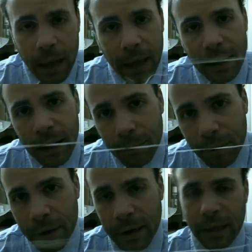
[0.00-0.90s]
and then
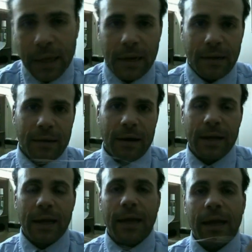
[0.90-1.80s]
put it again
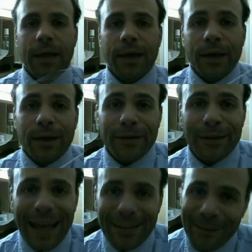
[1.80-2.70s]
inside. So
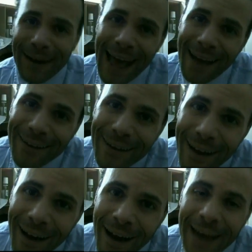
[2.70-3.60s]
that's for now, you
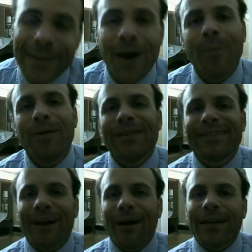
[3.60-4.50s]
guys. Hope you've
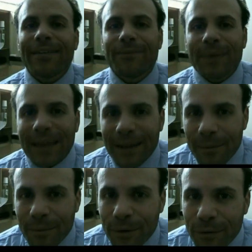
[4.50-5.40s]
enjoyed this media
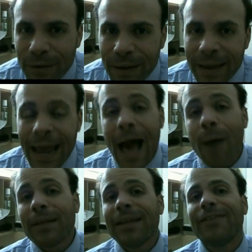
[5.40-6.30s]
movie, and I
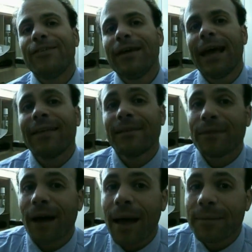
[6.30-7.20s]
hope to teach you again
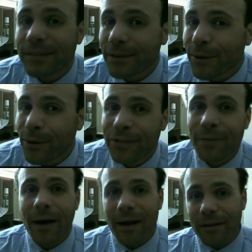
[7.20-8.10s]
sometime soon
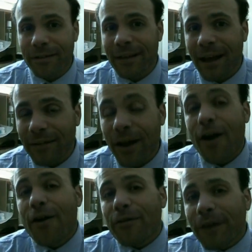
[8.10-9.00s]
some other stuff.
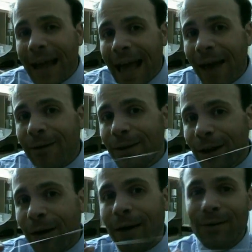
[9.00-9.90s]
For now, you
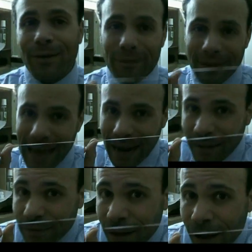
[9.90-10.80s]
know how to use a
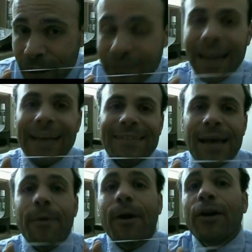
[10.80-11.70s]
dental floss, and next
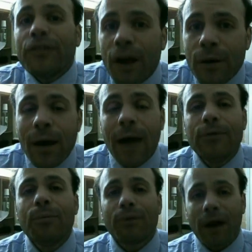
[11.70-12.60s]
time I'm going to show you how
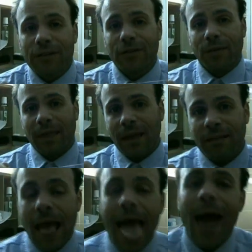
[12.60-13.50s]
to brush your
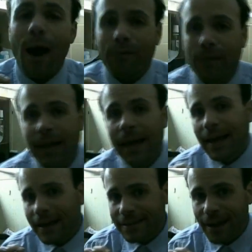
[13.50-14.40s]
teeth.
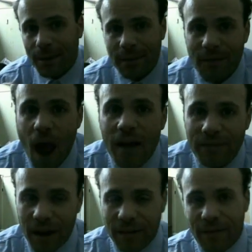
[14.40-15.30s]
Hopefully it's going to be very,
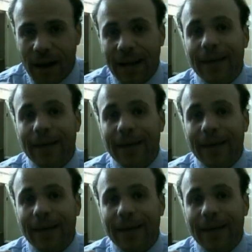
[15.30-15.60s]
very fun.